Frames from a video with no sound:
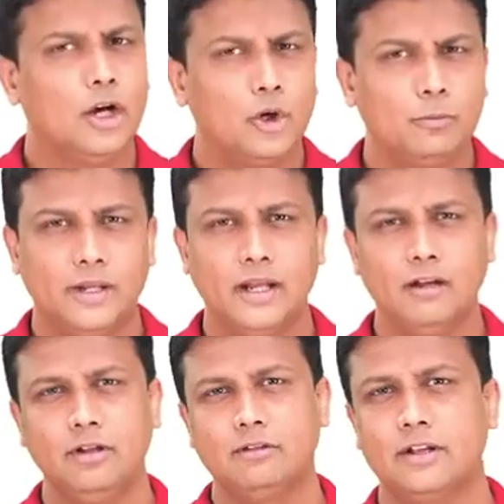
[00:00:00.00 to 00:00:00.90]
To
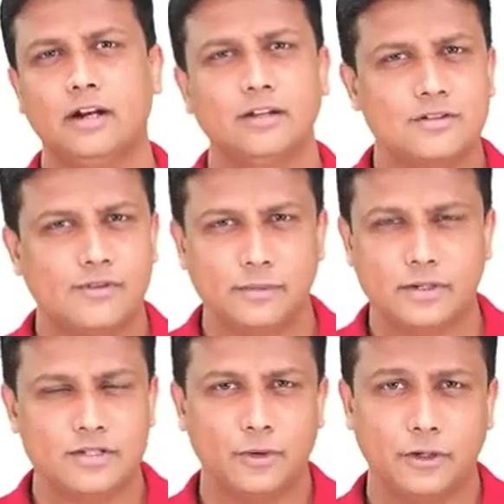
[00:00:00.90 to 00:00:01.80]
begin with, where are these
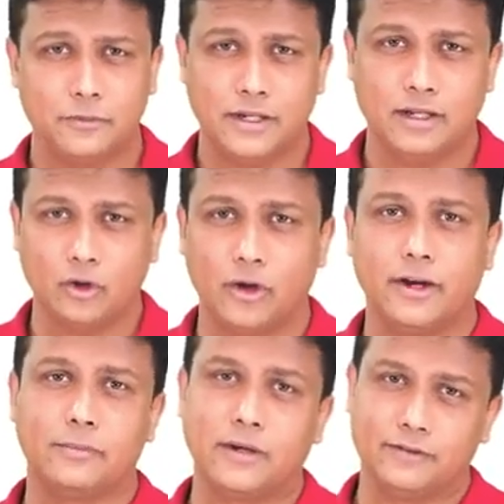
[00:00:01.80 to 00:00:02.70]
fibers are going to begin? The
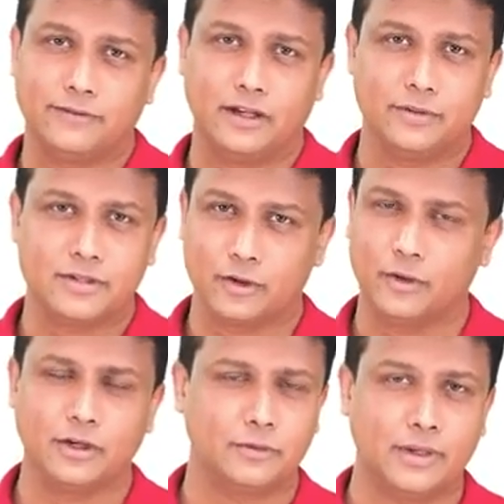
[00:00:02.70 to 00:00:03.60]
auditory pathway fibers, they're
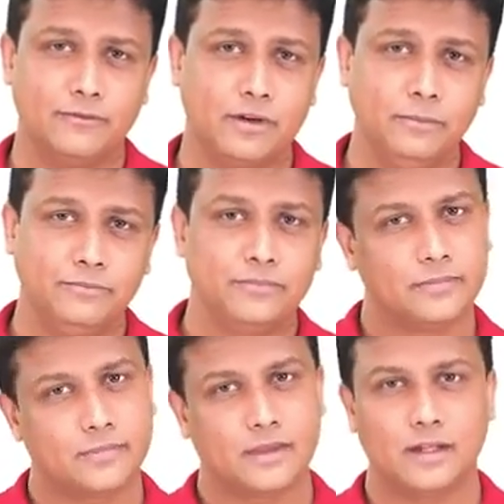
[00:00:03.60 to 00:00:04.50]
going to begin from
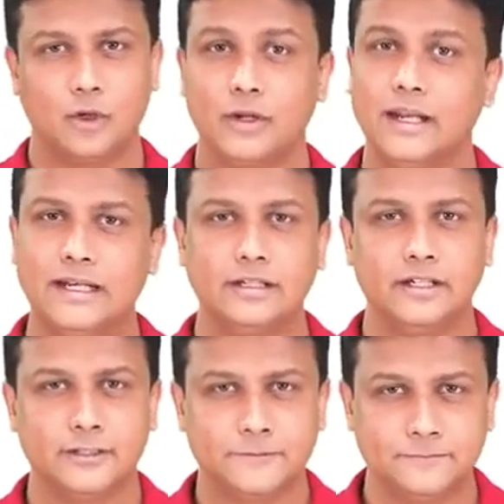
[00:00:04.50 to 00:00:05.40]
your inner
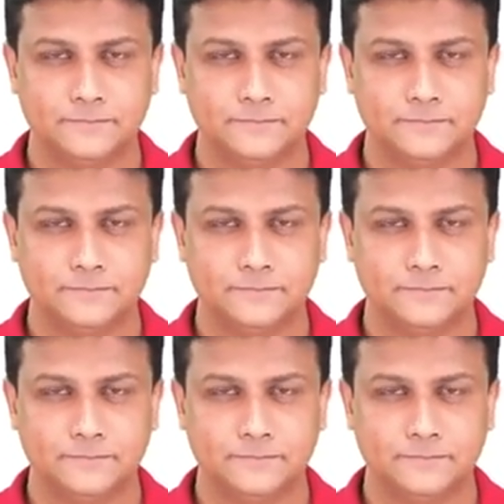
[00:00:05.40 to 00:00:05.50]
ear.